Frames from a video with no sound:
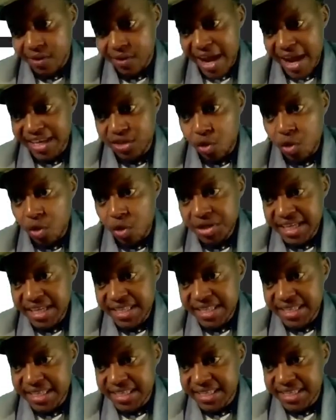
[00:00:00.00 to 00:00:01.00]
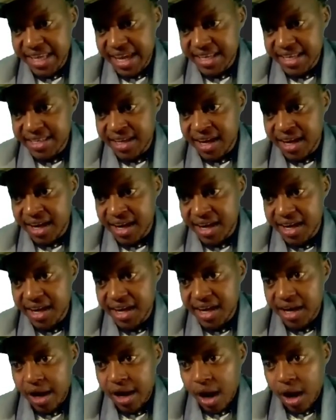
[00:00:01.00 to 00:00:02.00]
Right? Contents, it says a
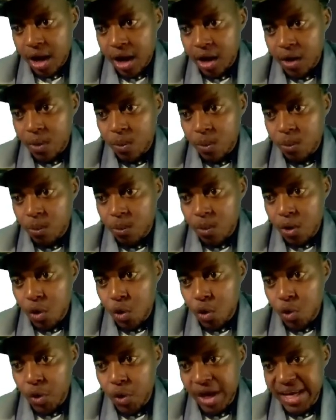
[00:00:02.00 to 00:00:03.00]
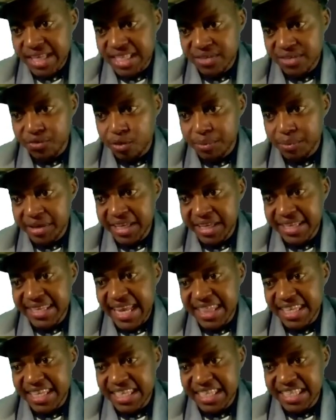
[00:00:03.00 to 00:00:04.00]
lesson from
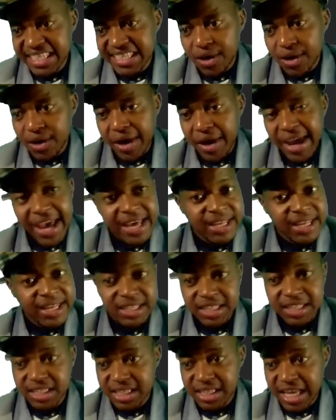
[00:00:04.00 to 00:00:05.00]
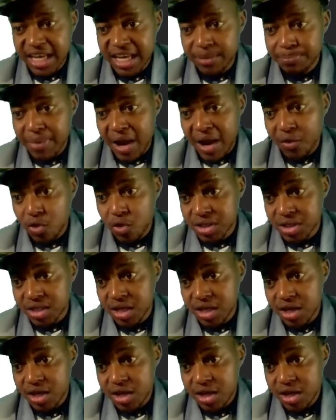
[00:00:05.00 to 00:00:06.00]
Hitler, the digital age, land
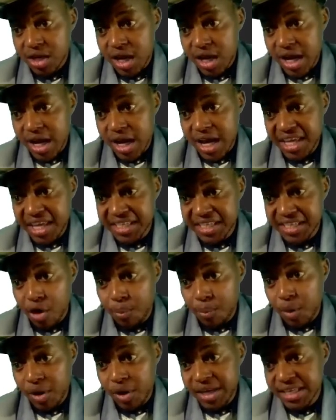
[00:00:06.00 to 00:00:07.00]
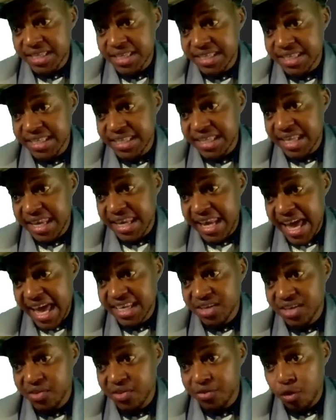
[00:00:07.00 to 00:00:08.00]
barons, national policy, the
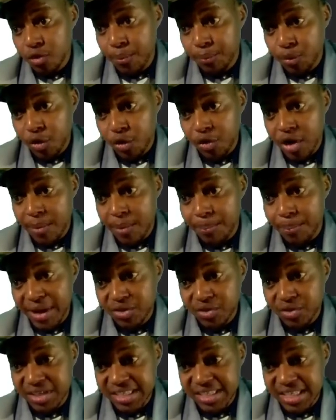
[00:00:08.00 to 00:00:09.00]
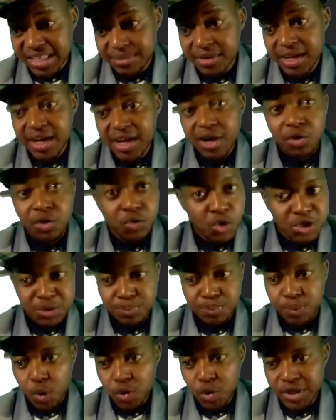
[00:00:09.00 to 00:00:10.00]
land reform program, patriotism,
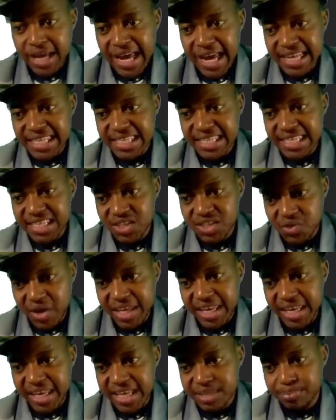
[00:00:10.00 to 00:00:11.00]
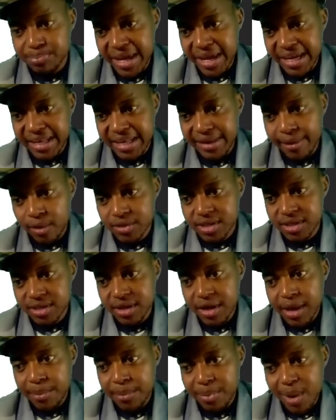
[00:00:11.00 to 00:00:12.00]
cross-border traders, bank
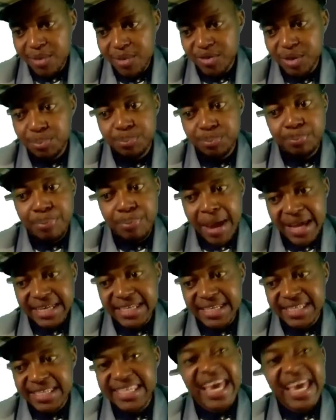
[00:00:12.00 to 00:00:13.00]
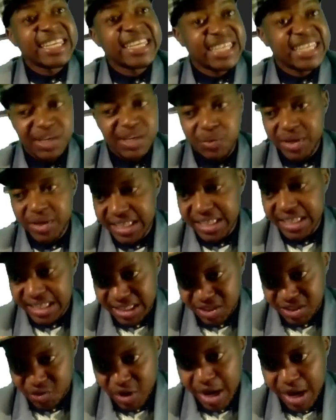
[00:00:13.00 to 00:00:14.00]
loans, private banks and
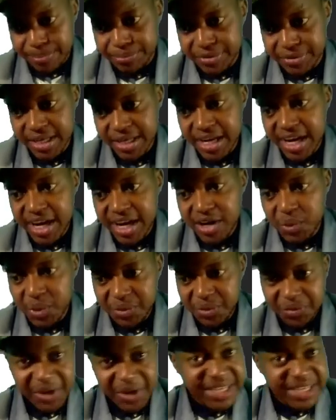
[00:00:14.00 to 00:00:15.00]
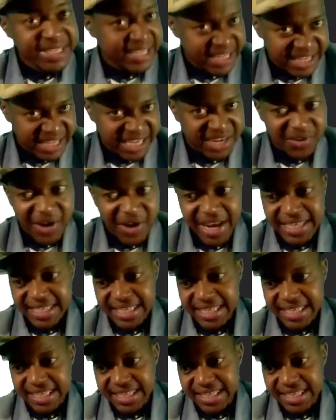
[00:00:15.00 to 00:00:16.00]
liquidity traps, reversing the
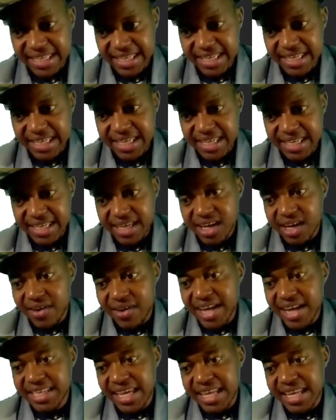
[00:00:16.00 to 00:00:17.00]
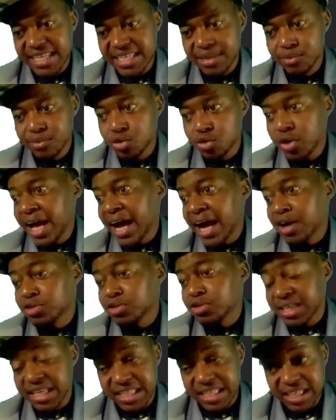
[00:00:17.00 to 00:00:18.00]
crisis. All right, and Zim dollar
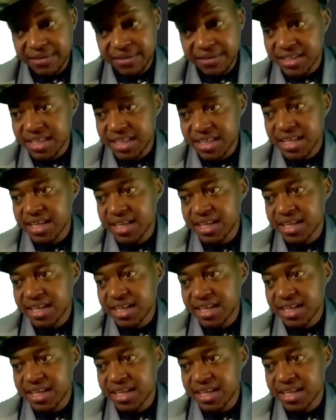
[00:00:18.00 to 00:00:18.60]
alternatives.